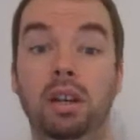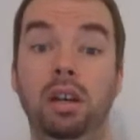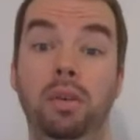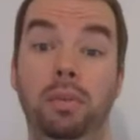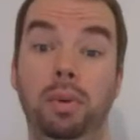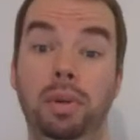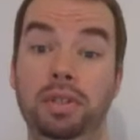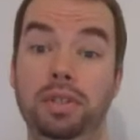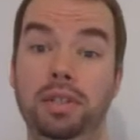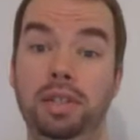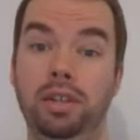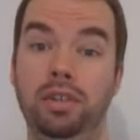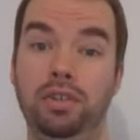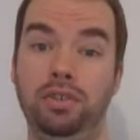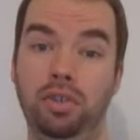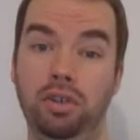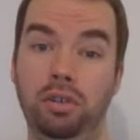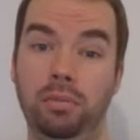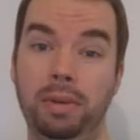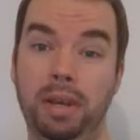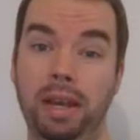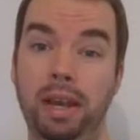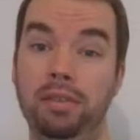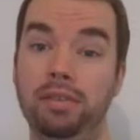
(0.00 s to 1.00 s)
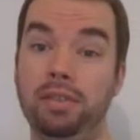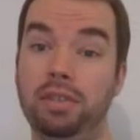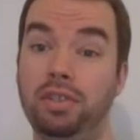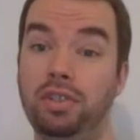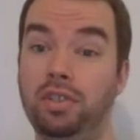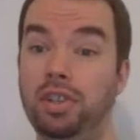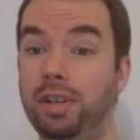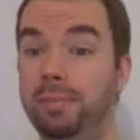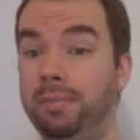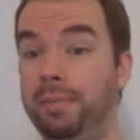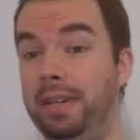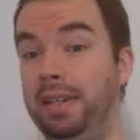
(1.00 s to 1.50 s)
I once had a job counting
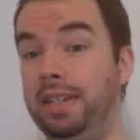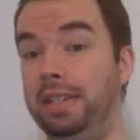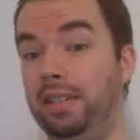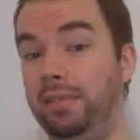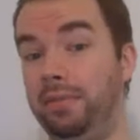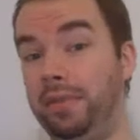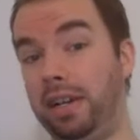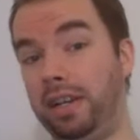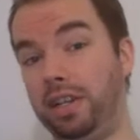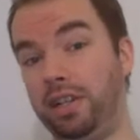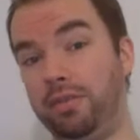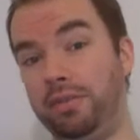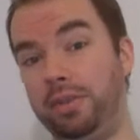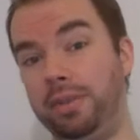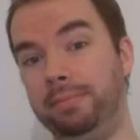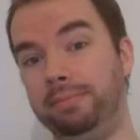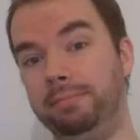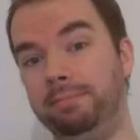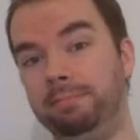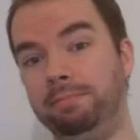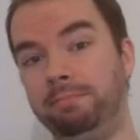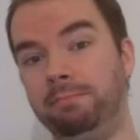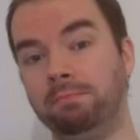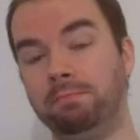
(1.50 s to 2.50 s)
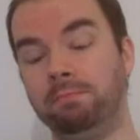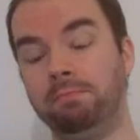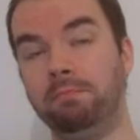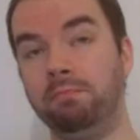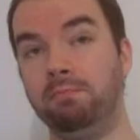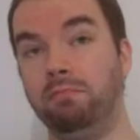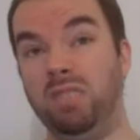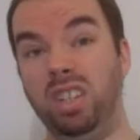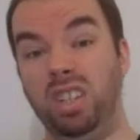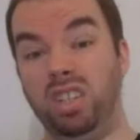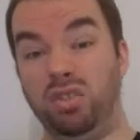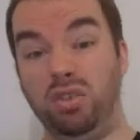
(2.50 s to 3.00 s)
chickpeas in a factory.
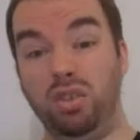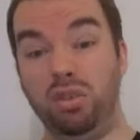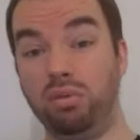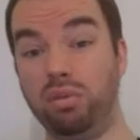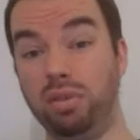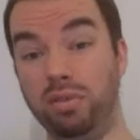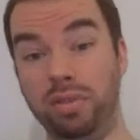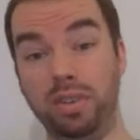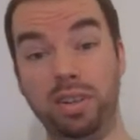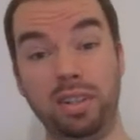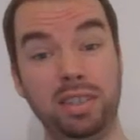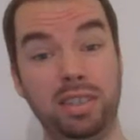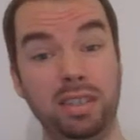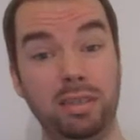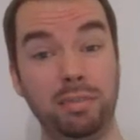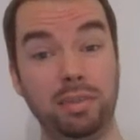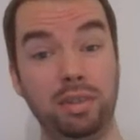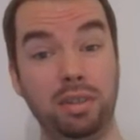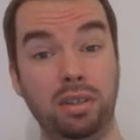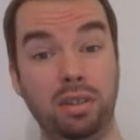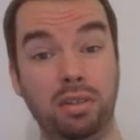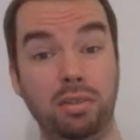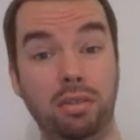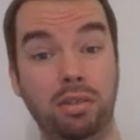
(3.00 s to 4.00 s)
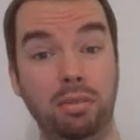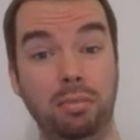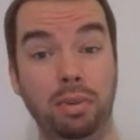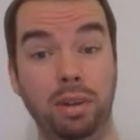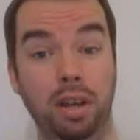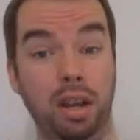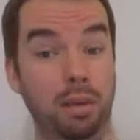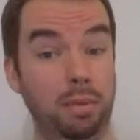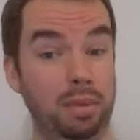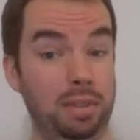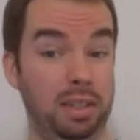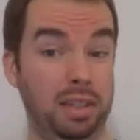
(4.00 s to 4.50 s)
They struggled to find someone to do it, but
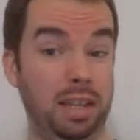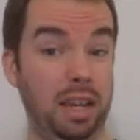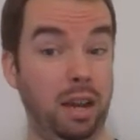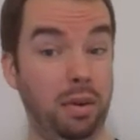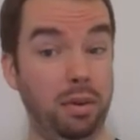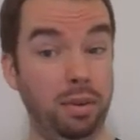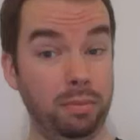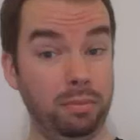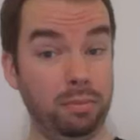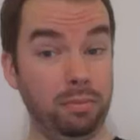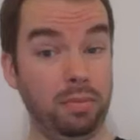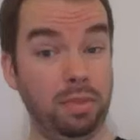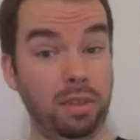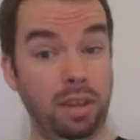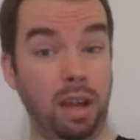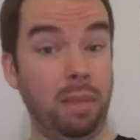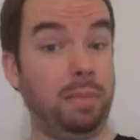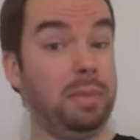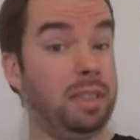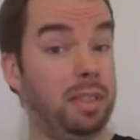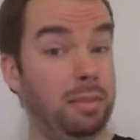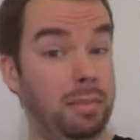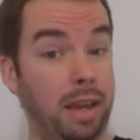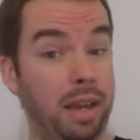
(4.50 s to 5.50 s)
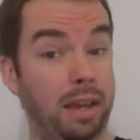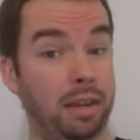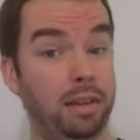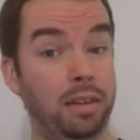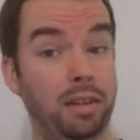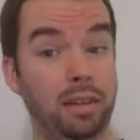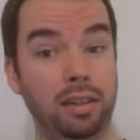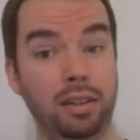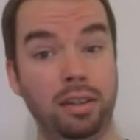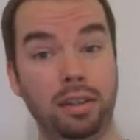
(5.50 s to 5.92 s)
hummus the hour, hummus the man.